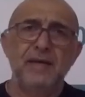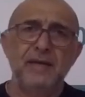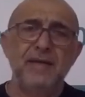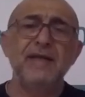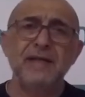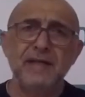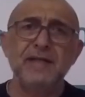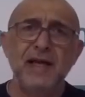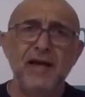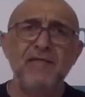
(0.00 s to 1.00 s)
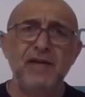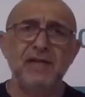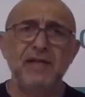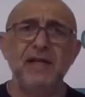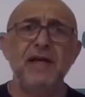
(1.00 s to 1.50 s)
This is
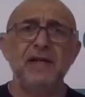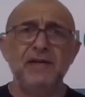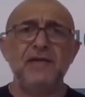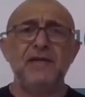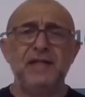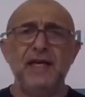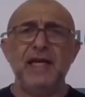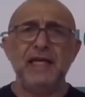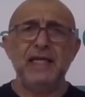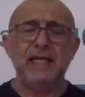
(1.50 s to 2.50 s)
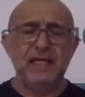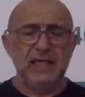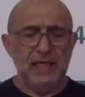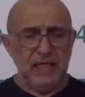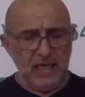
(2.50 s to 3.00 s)
obviously another day
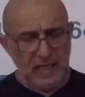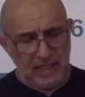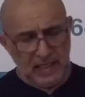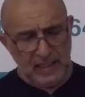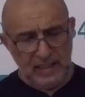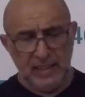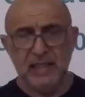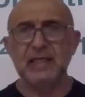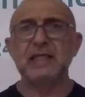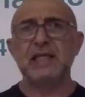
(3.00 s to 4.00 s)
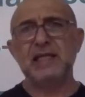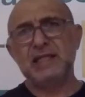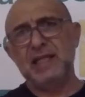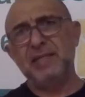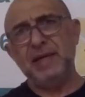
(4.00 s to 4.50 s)
since
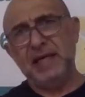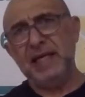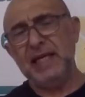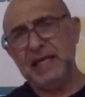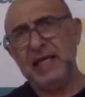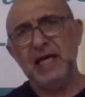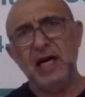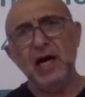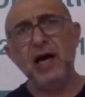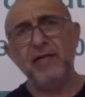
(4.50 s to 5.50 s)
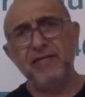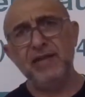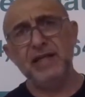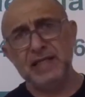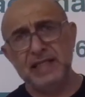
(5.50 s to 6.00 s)
the beginning of
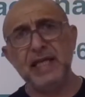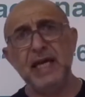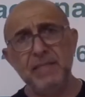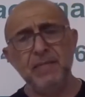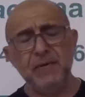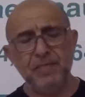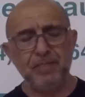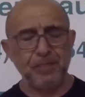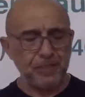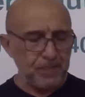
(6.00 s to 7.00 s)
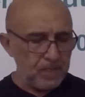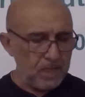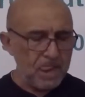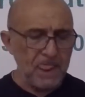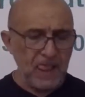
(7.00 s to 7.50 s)
this tape,
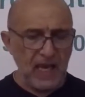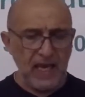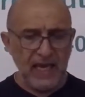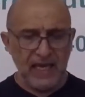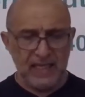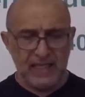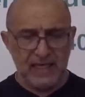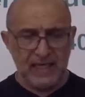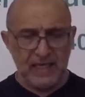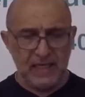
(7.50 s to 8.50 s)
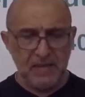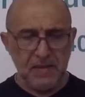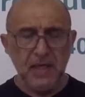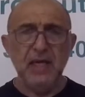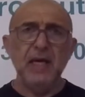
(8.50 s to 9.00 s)
and
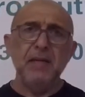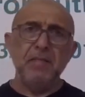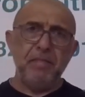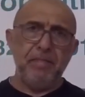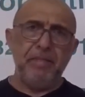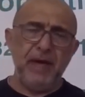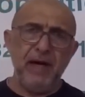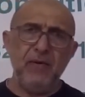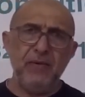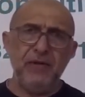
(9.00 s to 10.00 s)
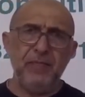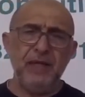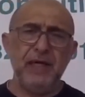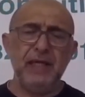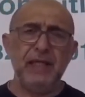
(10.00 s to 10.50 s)
bear with
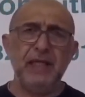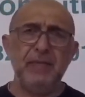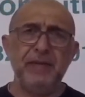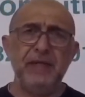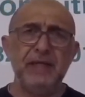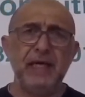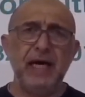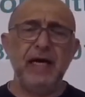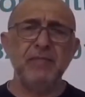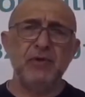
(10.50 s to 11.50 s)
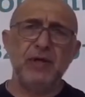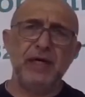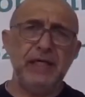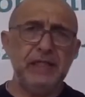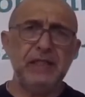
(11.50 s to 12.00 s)
me a little bit. I'm
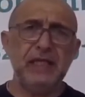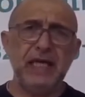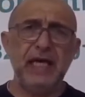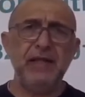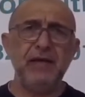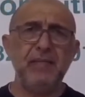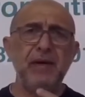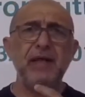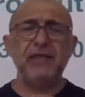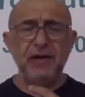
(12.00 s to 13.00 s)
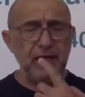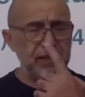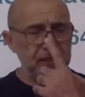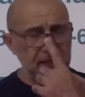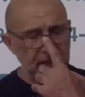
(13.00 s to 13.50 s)
trying to gather my thoughts